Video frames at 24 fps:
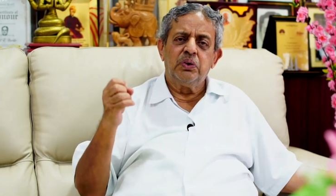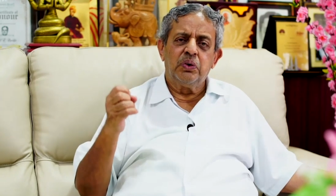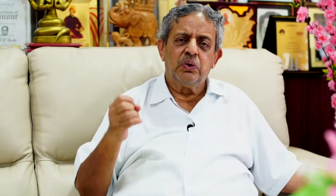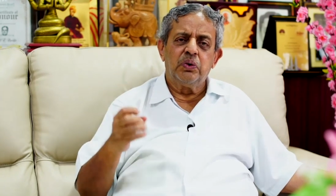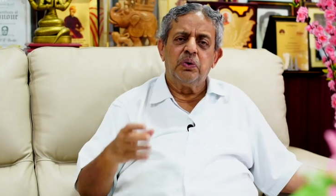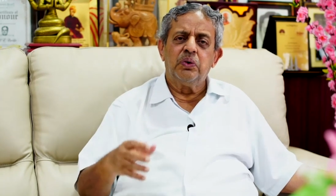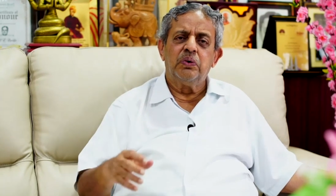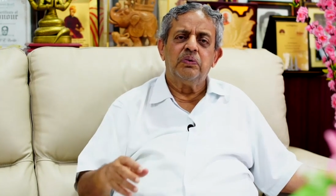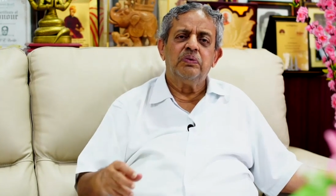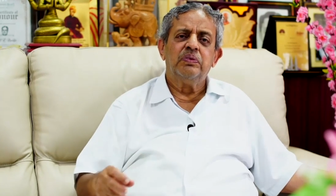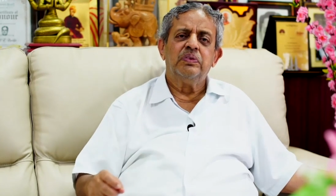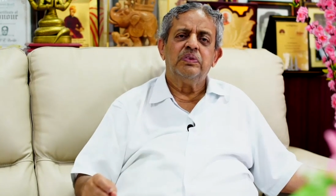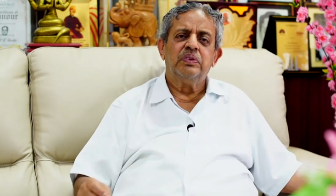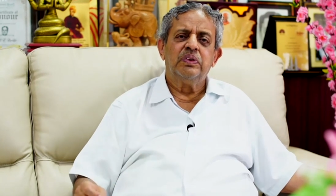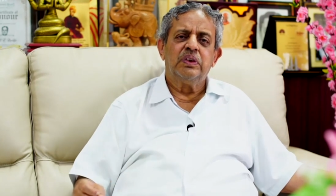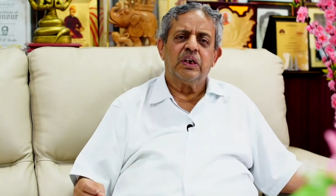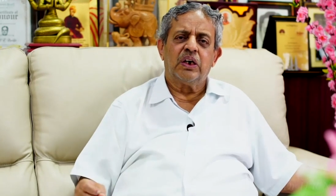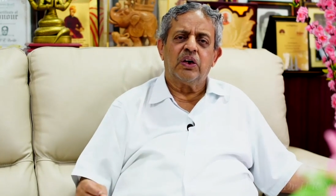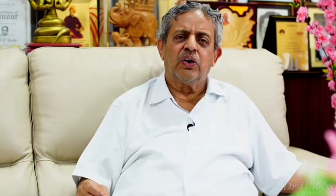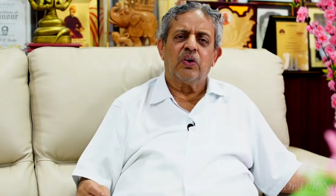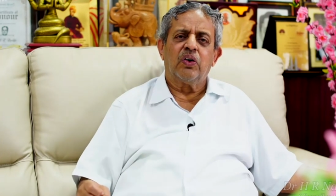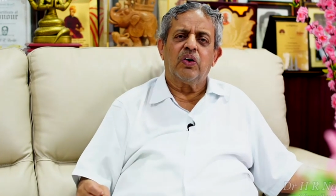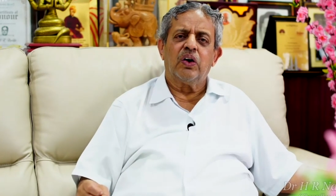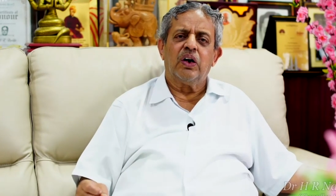to
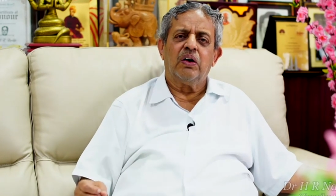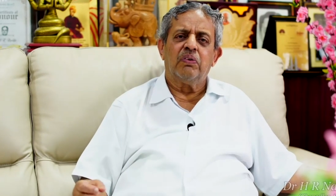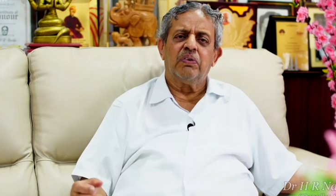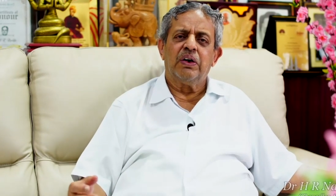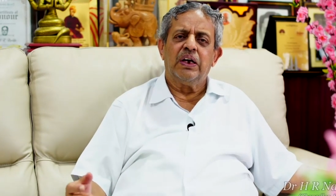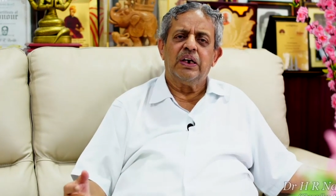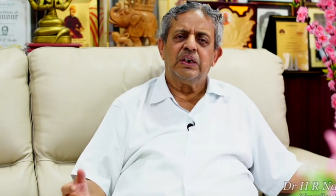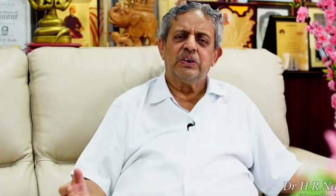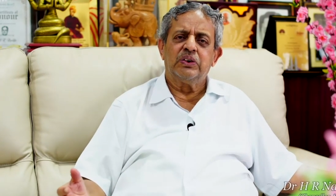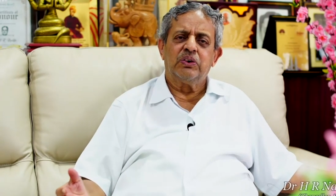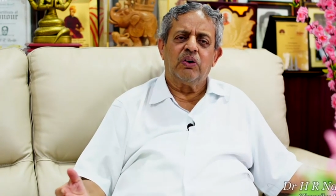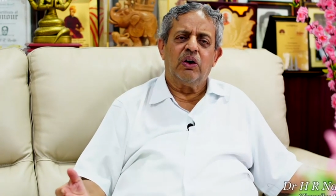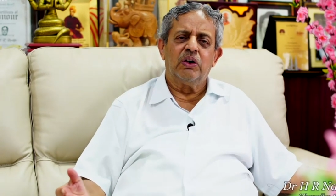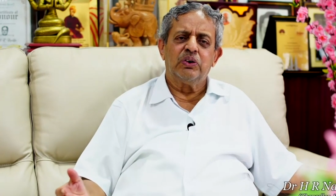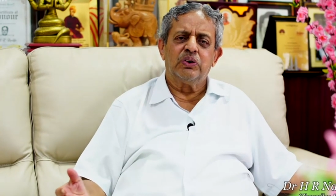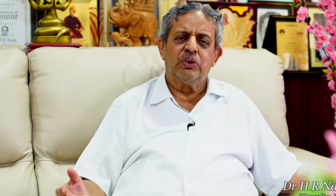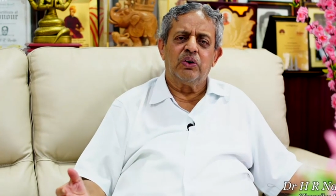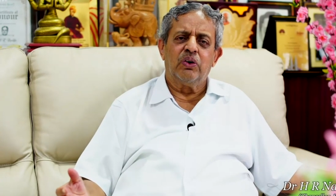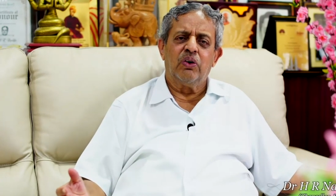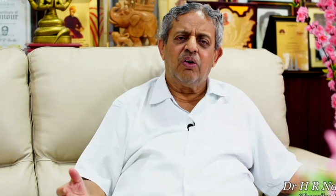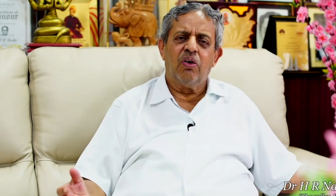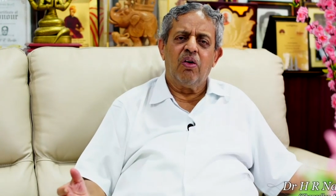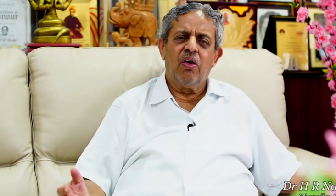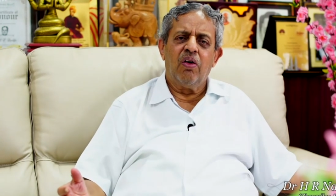the coronavirus
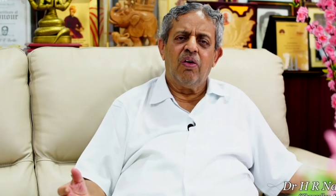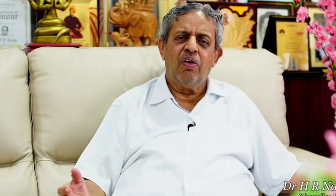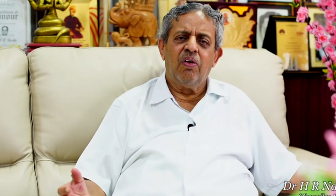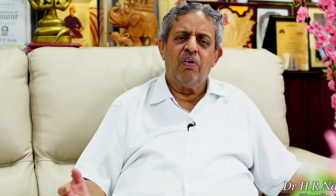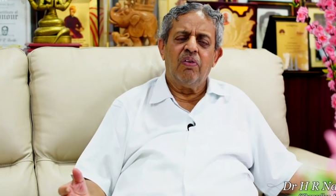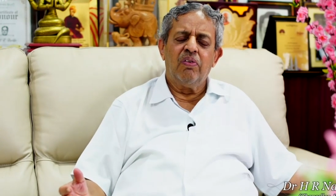also